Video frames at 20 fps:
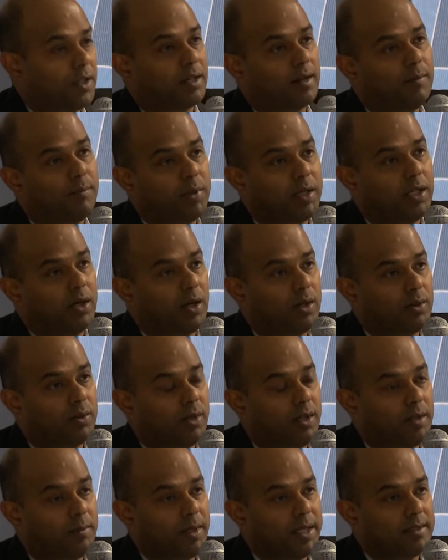the company on an
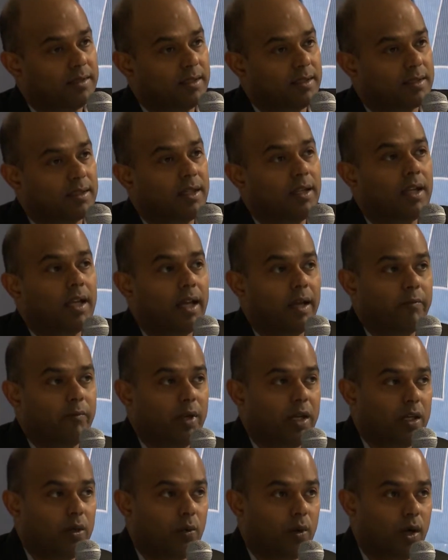ongoing basis. And
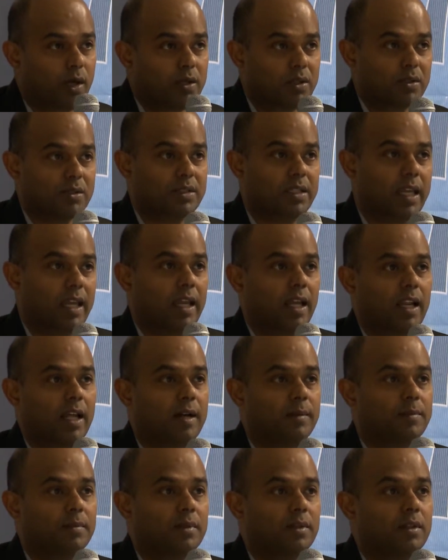when you want to scale
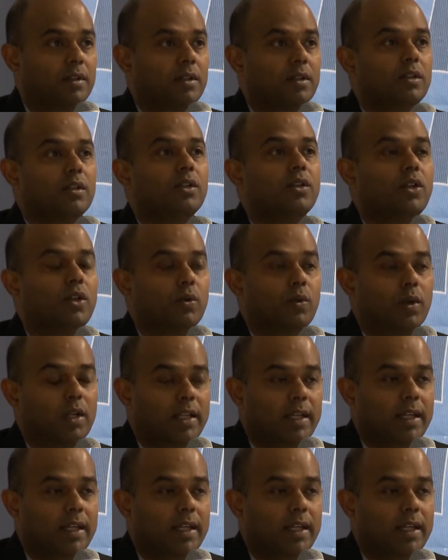up, you will